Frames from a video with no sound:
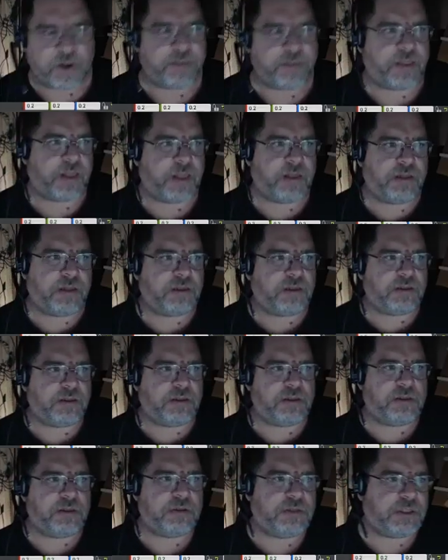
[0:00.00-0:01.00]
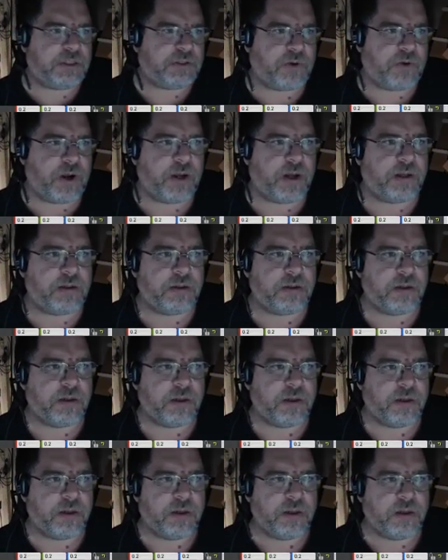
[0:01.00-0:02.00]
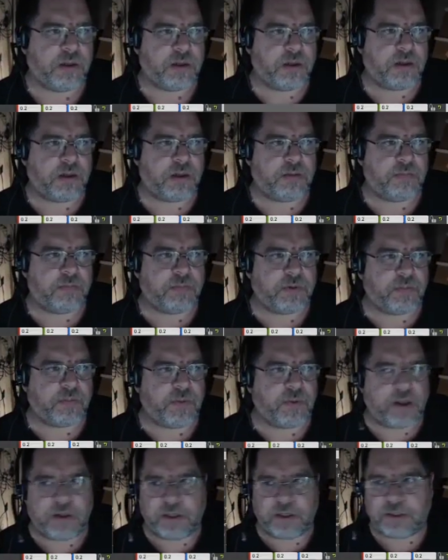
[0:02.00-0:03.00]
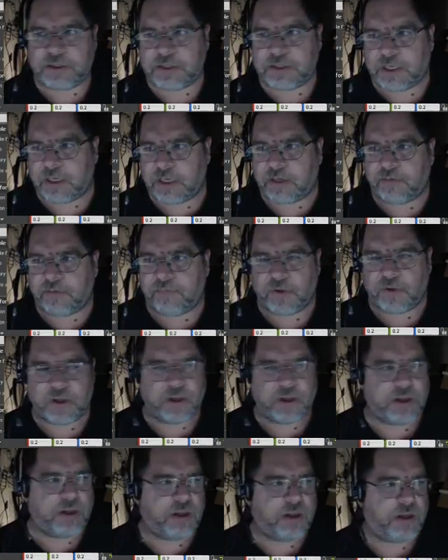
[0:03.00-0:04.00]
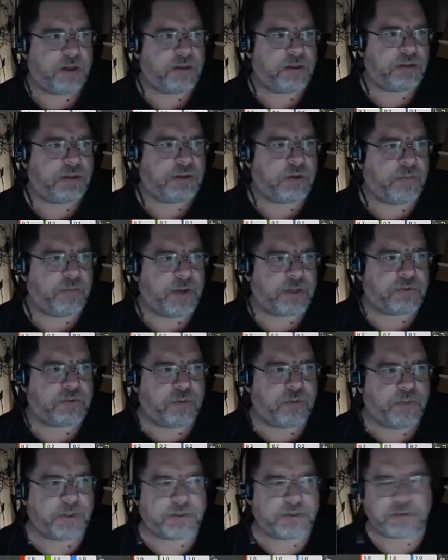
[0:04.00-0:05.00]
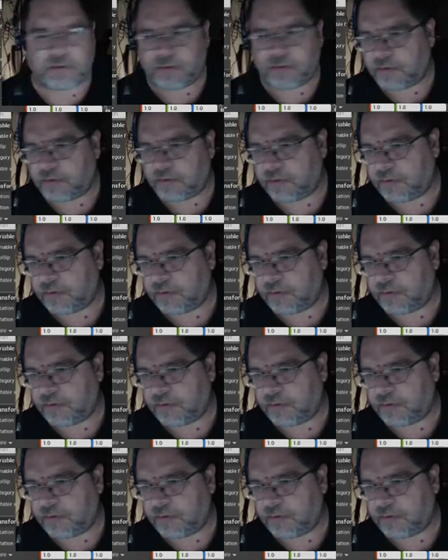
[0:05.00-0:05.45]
that. Let's, let's just try it. Um, compile and save. And let's go back to our pistol.